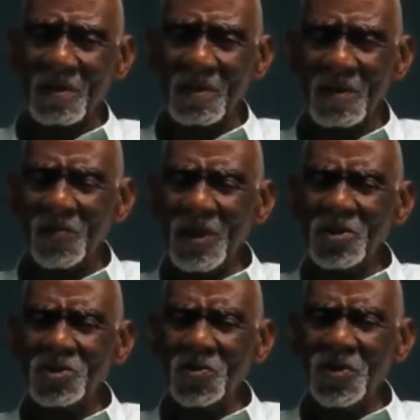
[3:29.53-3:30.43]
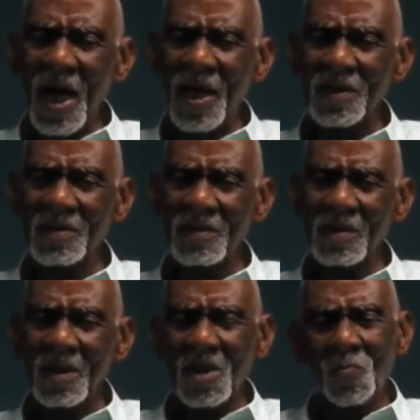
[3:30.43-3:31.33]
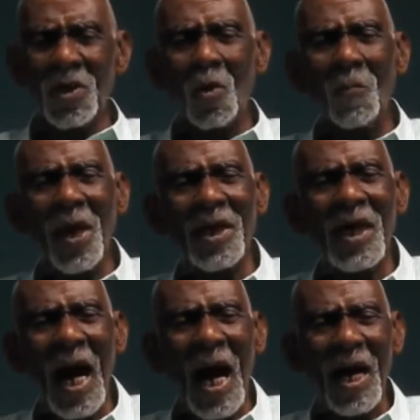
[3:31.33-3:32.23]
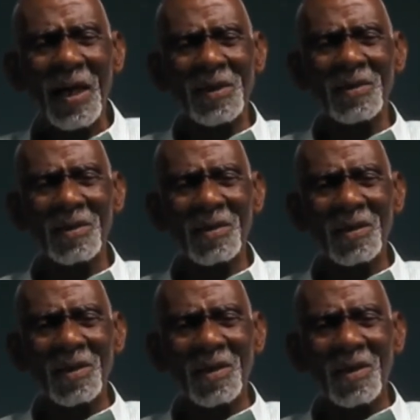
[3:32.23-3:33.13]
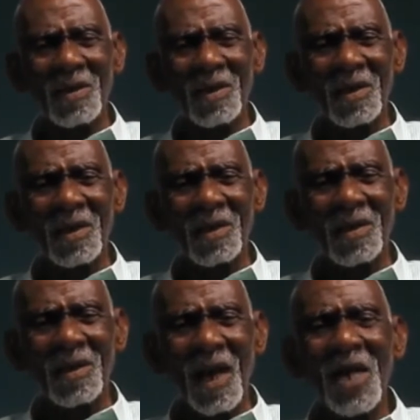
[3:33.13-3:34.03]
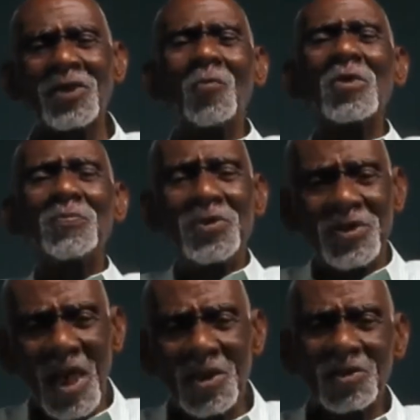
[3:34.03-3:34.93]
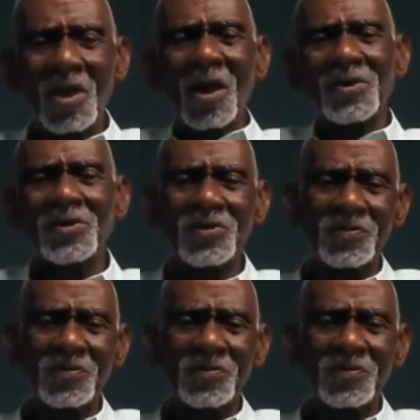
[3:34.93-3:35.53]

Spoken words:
We didn't do that. We obey God as it was presented to us.